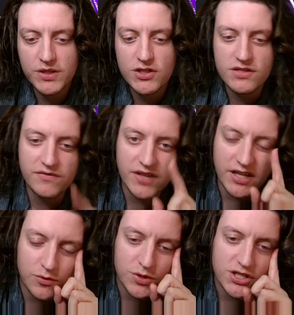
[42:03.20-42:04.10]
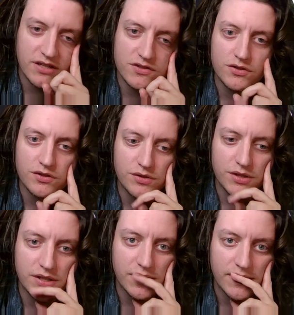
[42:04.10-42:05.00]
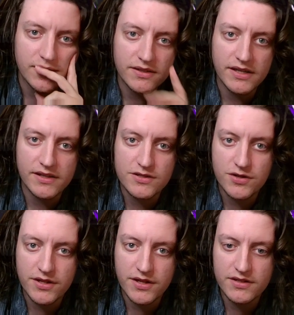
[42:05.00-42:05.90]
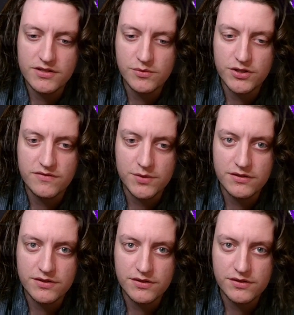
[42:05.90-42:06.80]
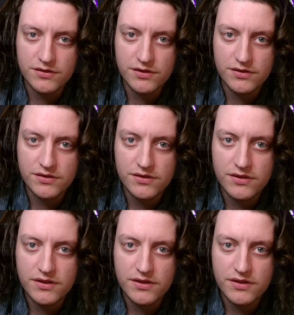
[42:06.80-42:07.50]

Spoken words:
just vanquish Count Dooku here? Yeah, let's try that. So we'll just vanquish Count Dooku here.